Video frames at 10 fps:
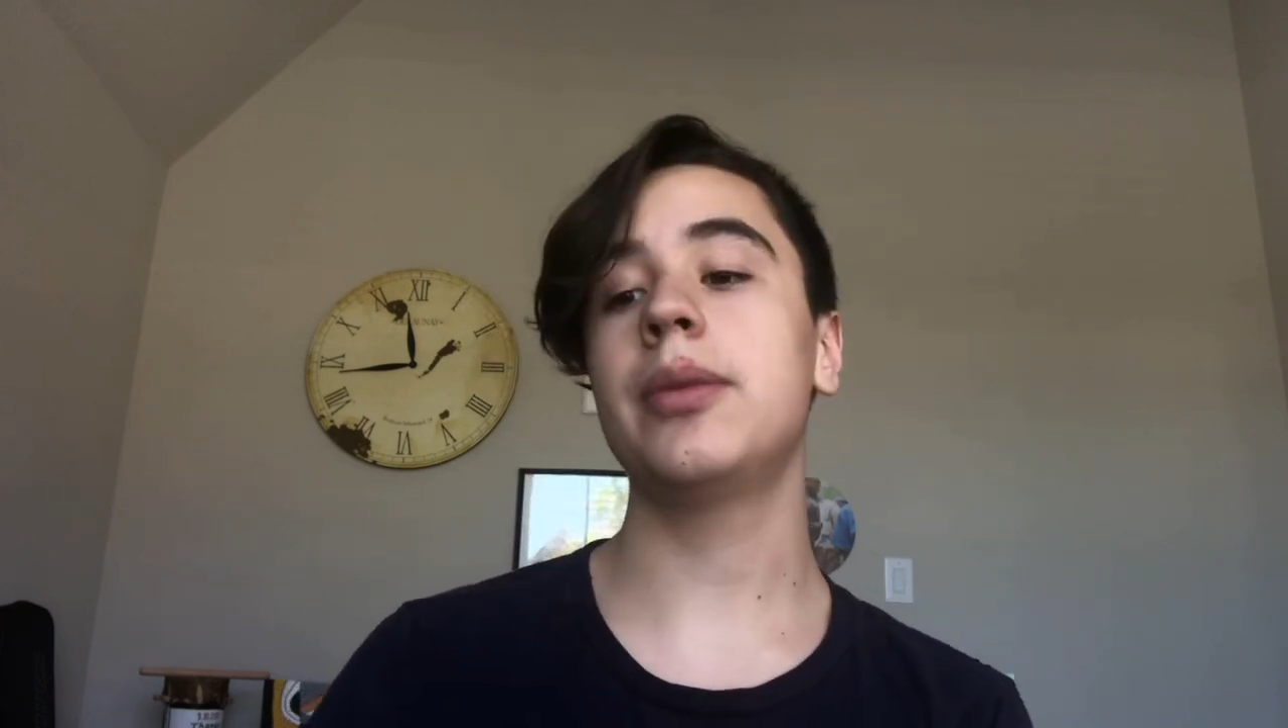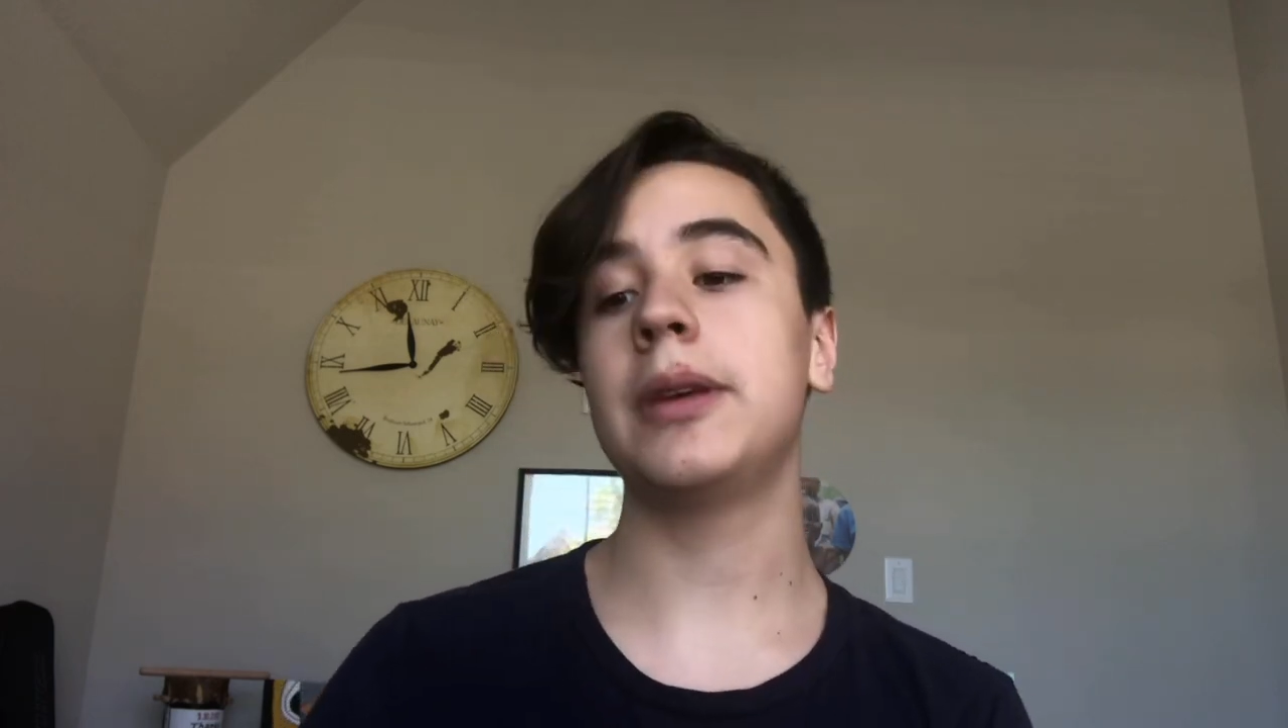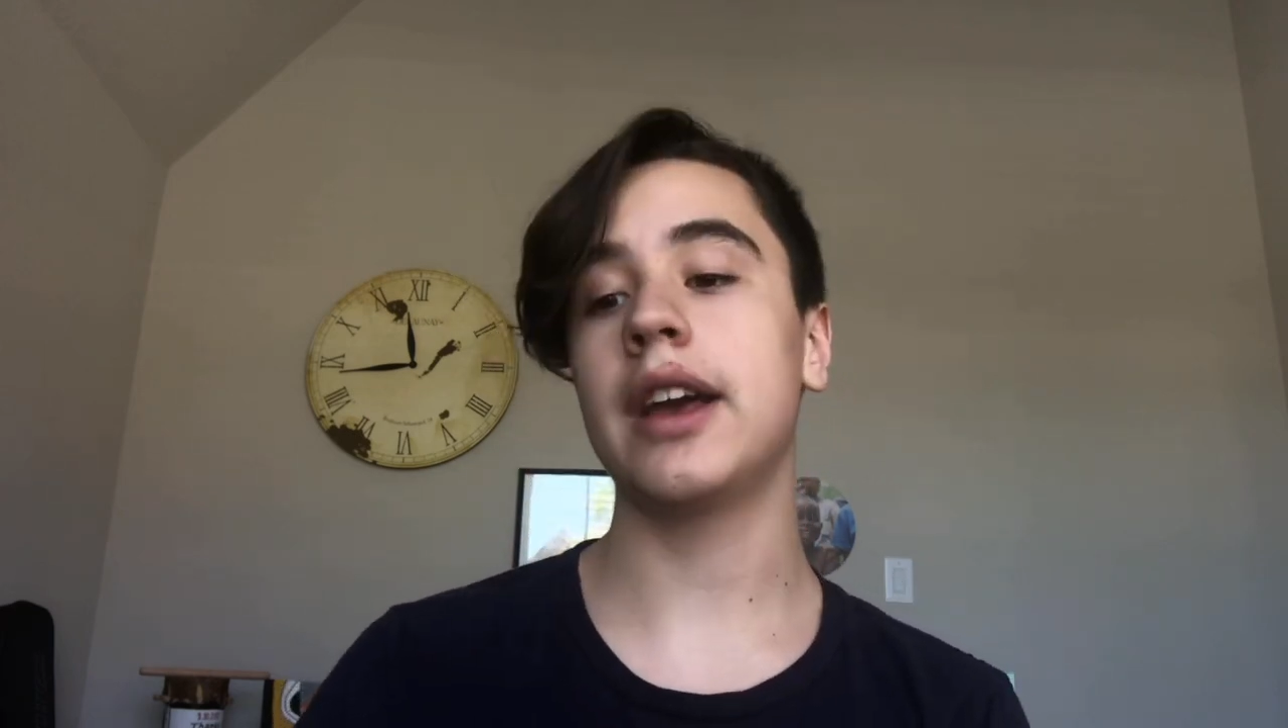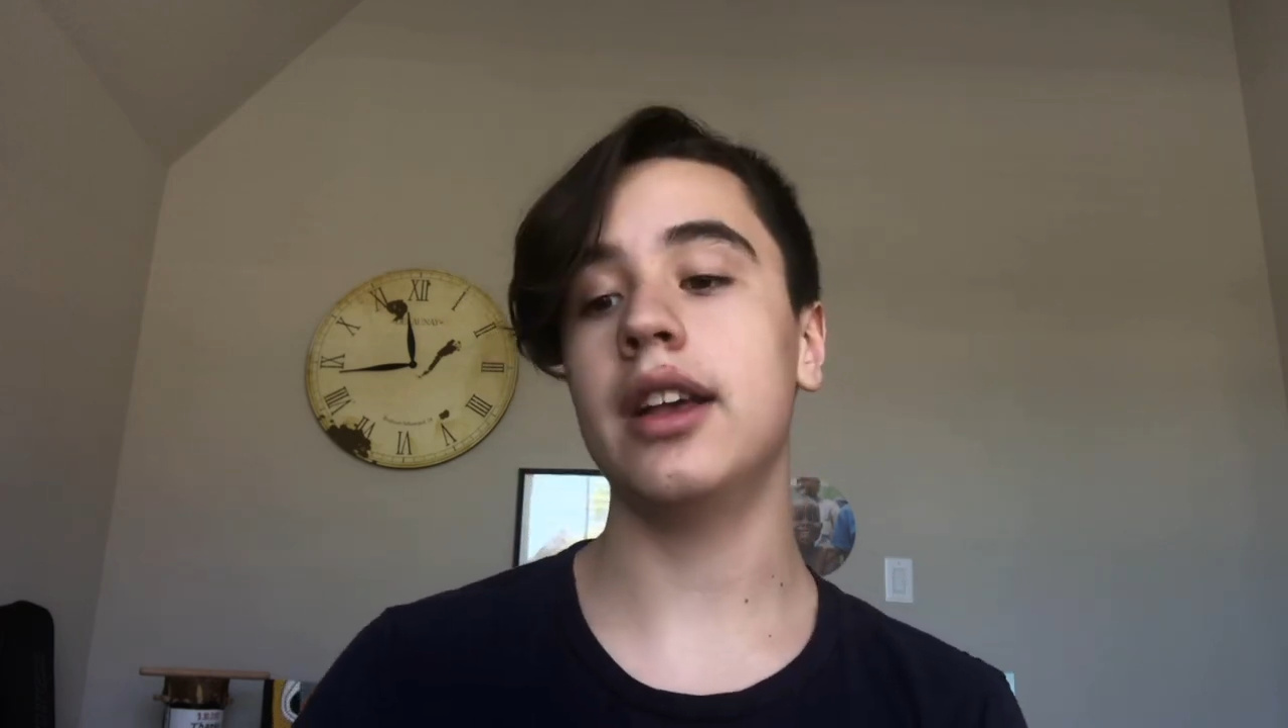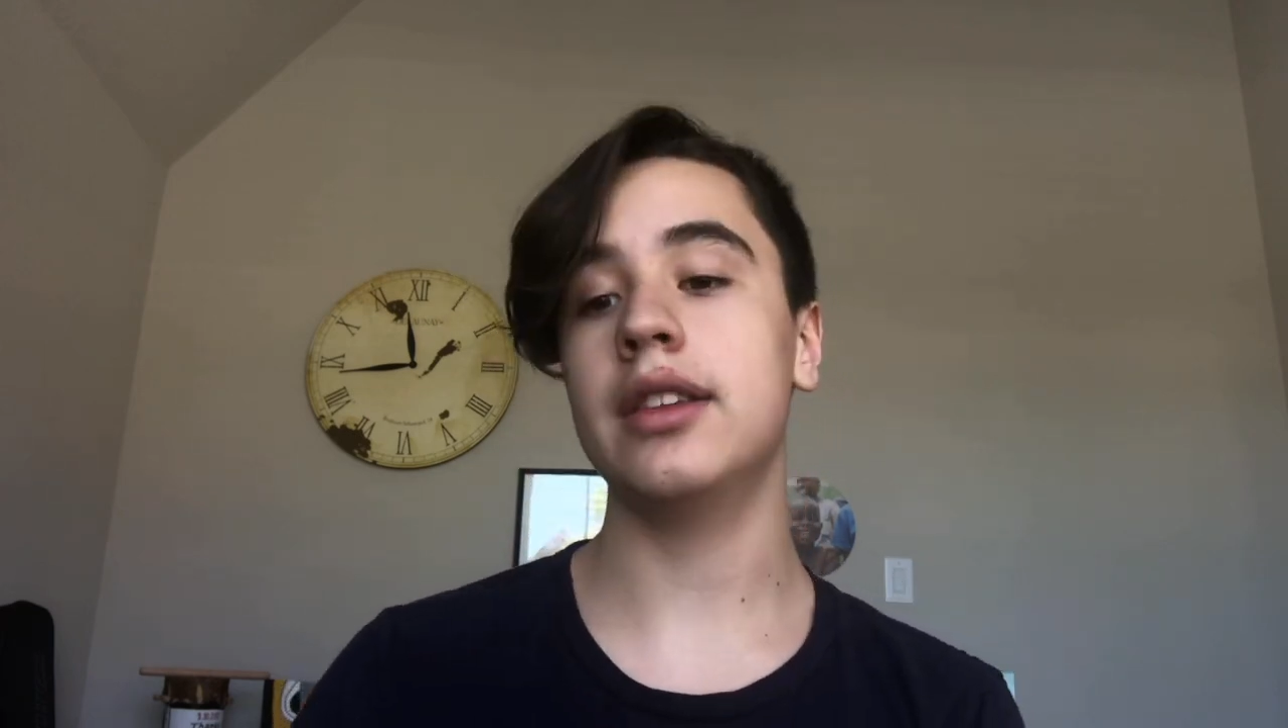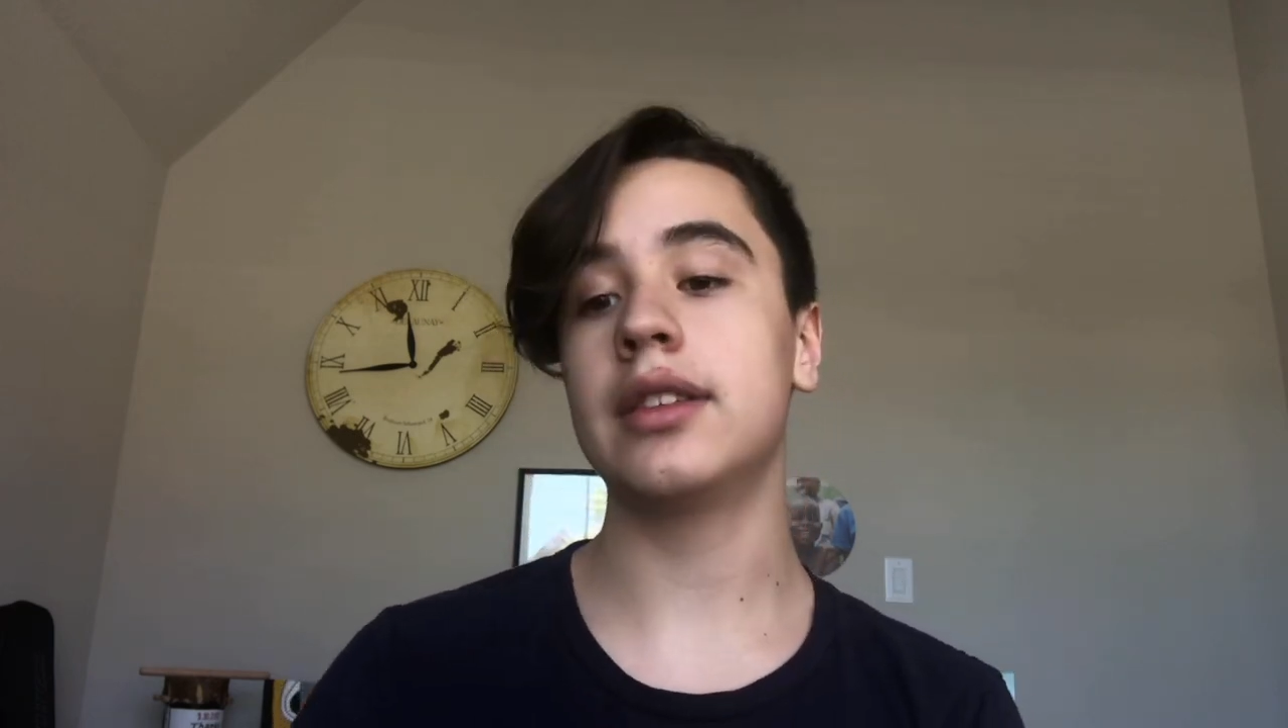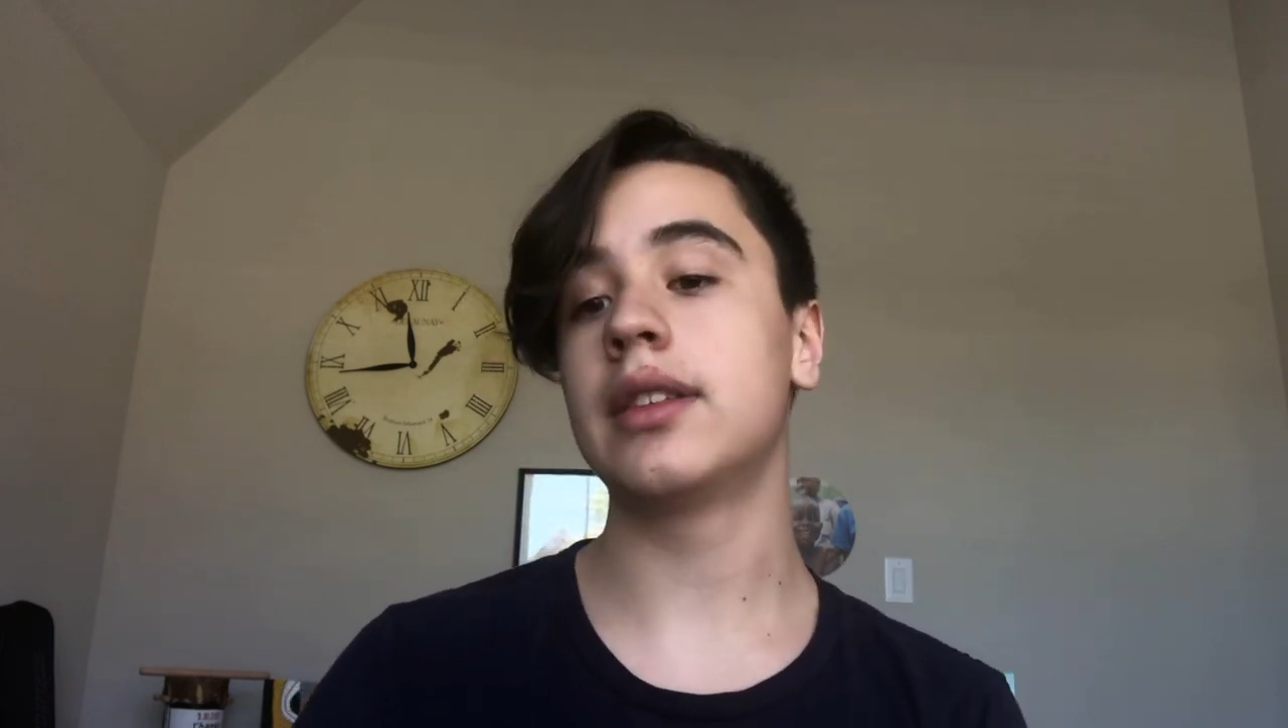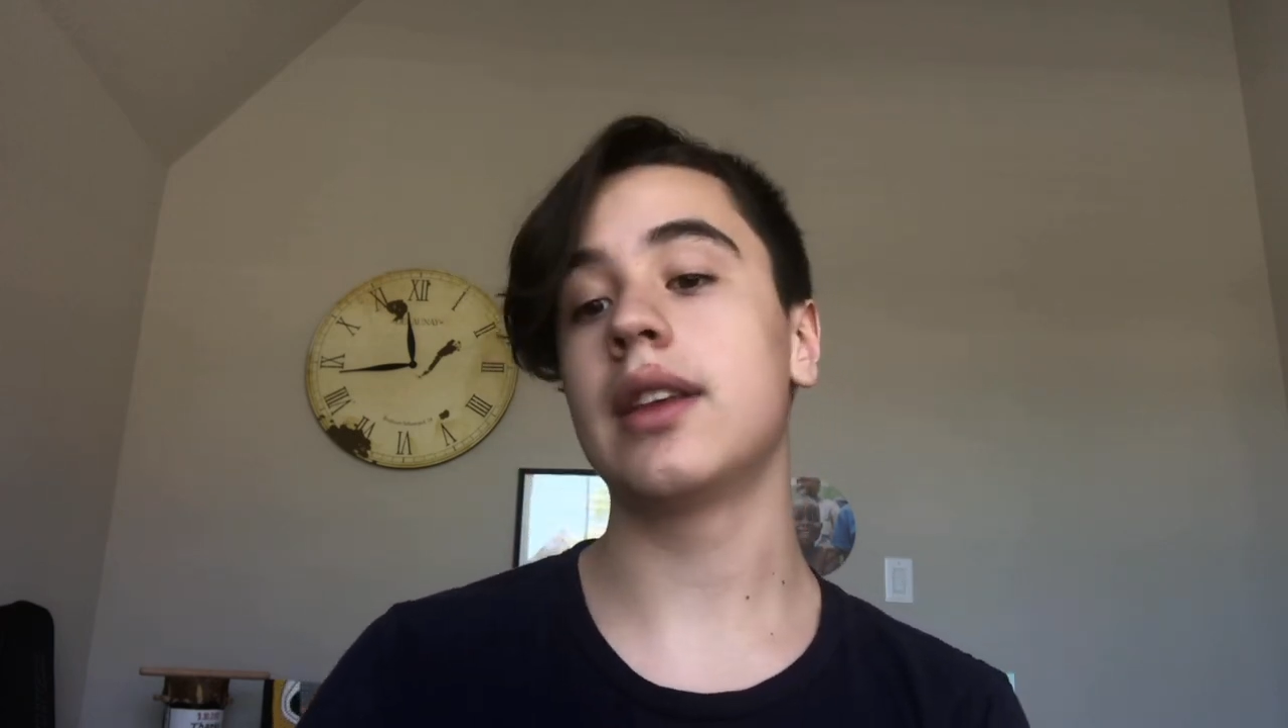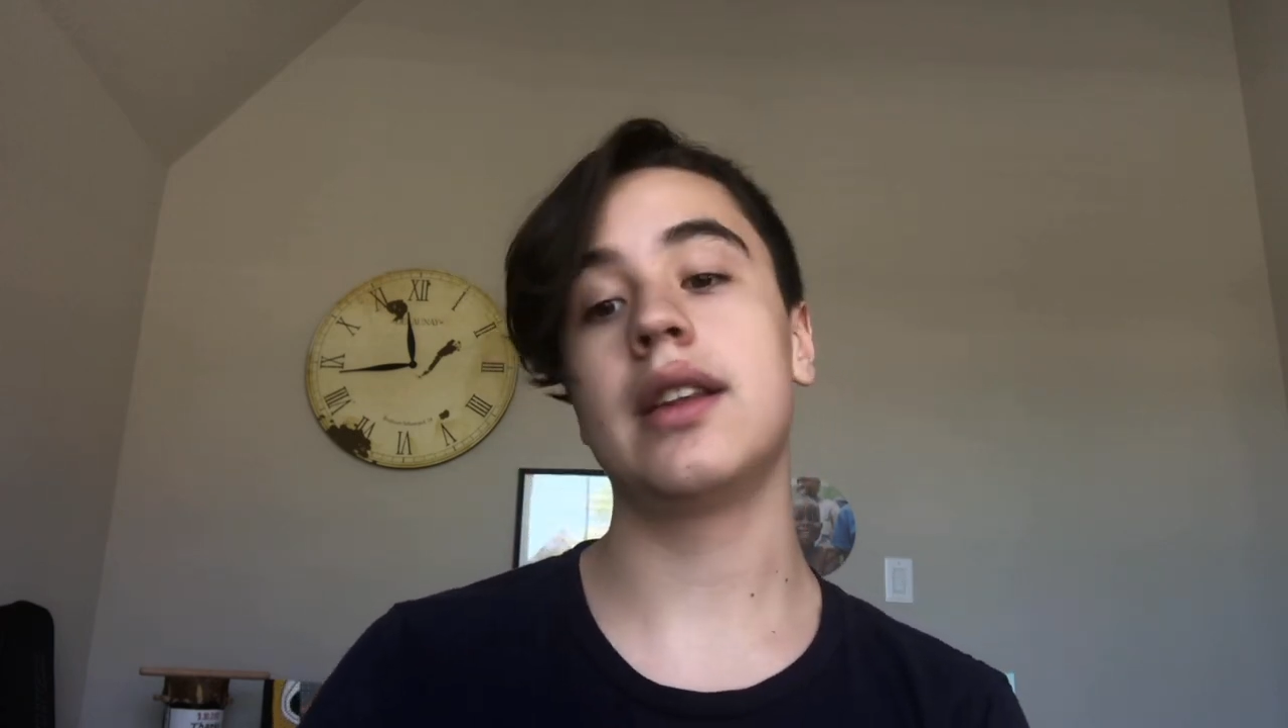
because,